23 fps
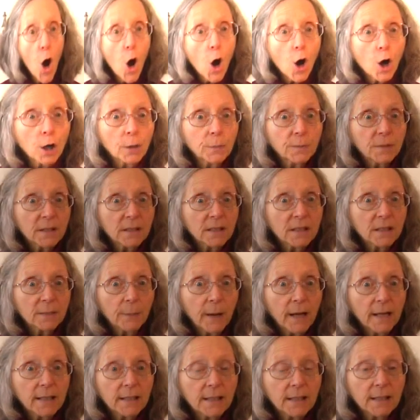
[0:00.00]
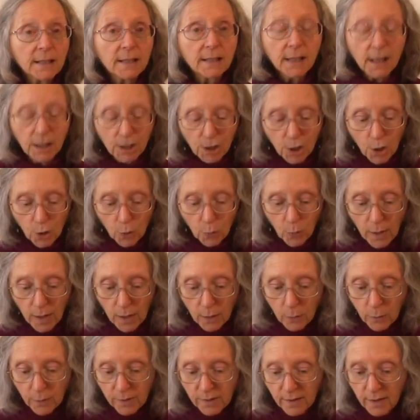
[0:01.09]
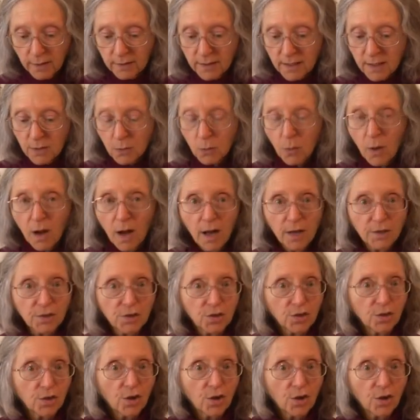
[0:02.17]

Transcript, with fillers: Herbs and spices that go well with yellow squash: